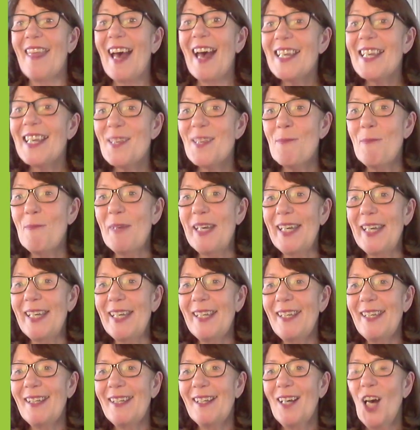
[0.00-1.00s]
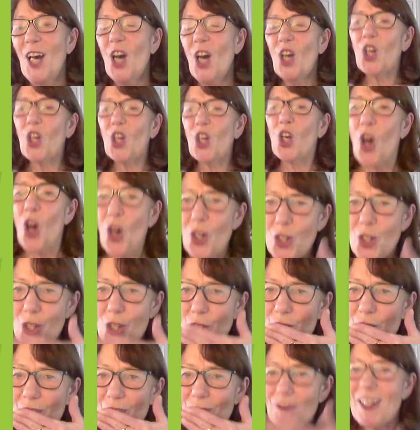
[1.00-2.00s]
That is me.
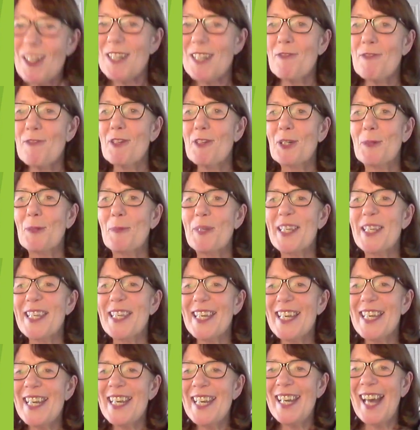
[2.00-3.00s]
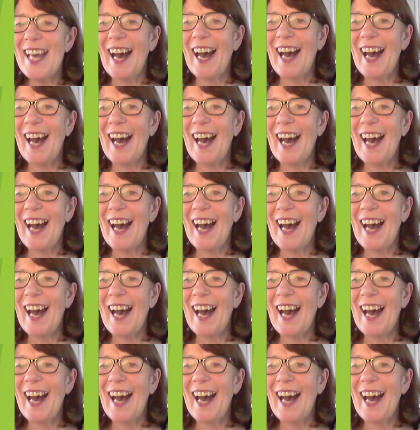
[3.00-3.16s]
Gosh, ready for a cup of tea